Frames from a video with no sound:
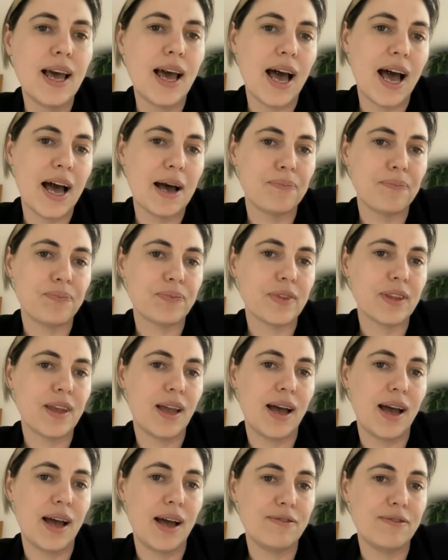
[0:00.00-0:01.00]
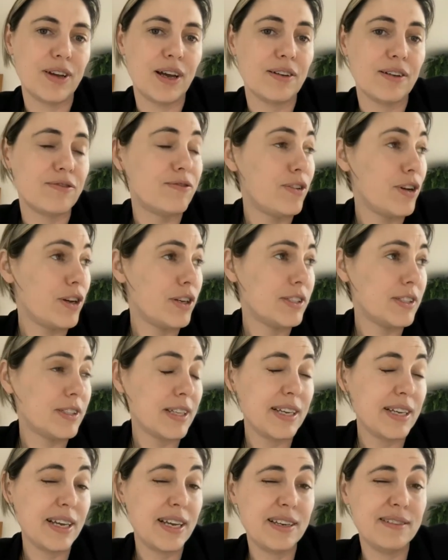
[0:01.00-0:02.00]
um, are, are,
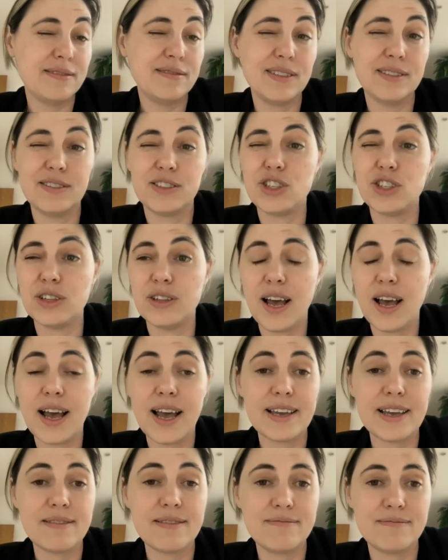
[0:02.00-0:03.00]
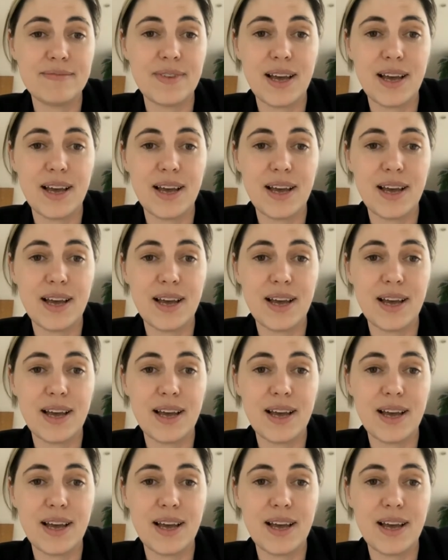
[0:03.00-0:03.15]
firstly, in July,